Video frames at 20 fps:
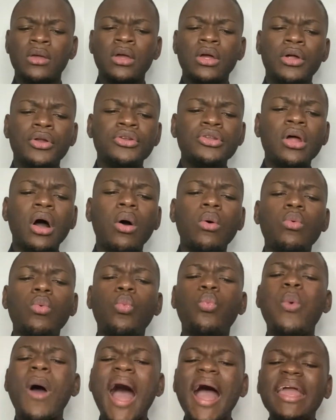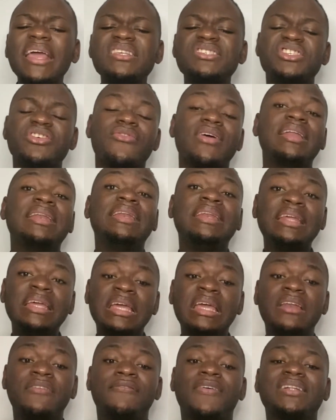Now, why is there a
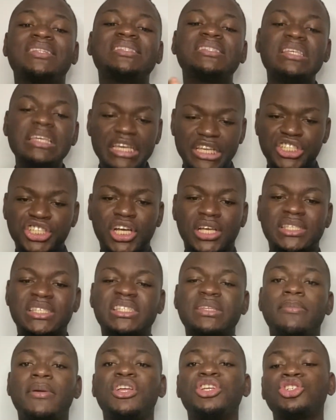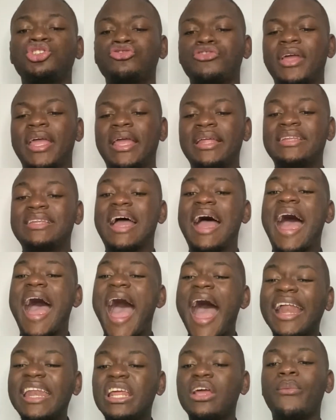need for teachers to be trained
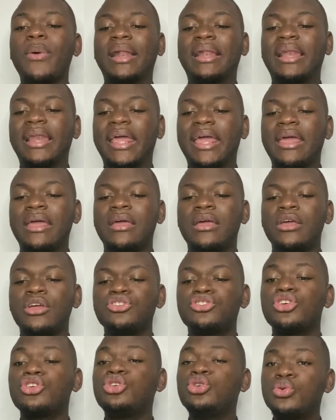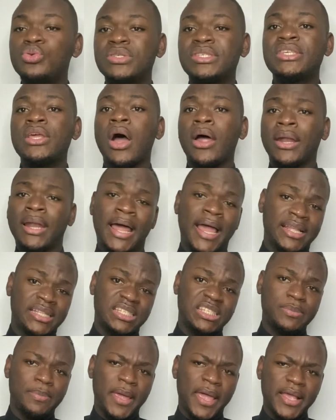adequately to use the online
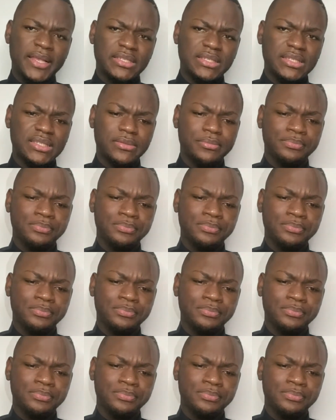space?